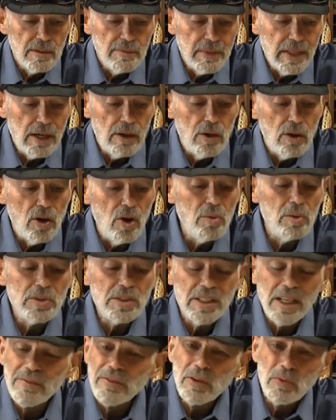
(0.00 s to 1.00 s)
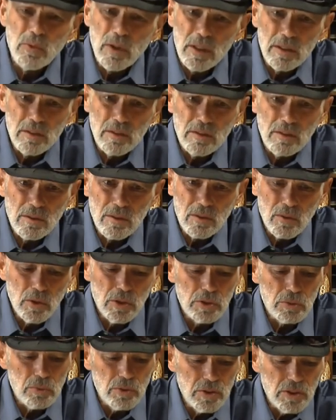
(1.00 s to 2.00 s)
Now, almost everyone who
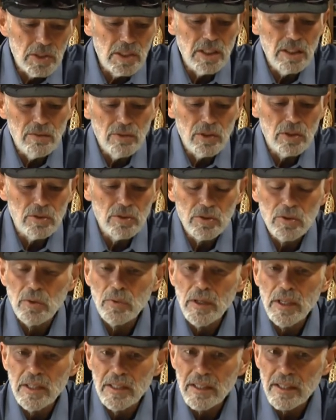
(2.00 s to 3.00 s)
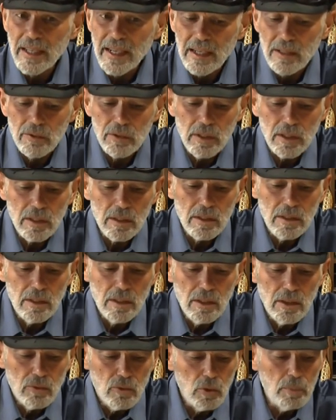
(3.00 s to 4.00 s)
has received their degree in accounting
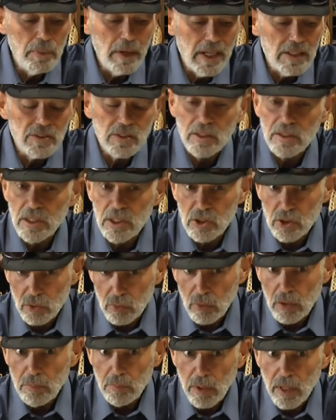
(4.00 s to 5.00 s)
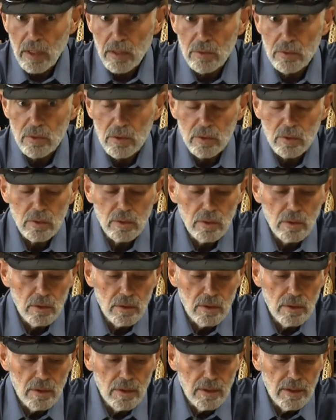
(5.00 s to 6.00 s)
will pass at least three parts.
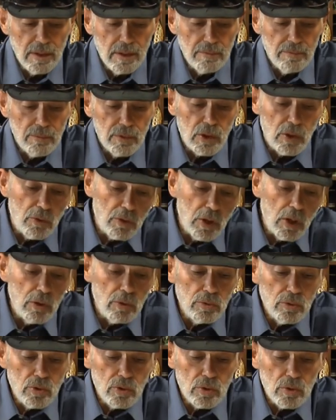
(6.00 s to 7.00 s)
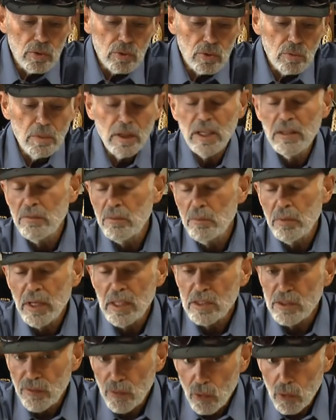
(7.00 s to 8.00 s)
There are those who may even
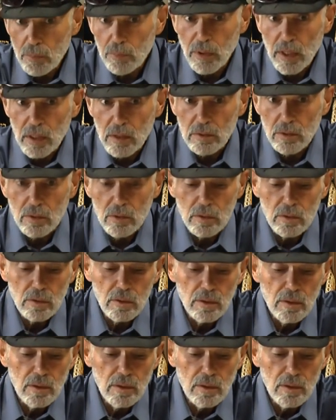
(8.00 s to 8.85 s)
pass four parts.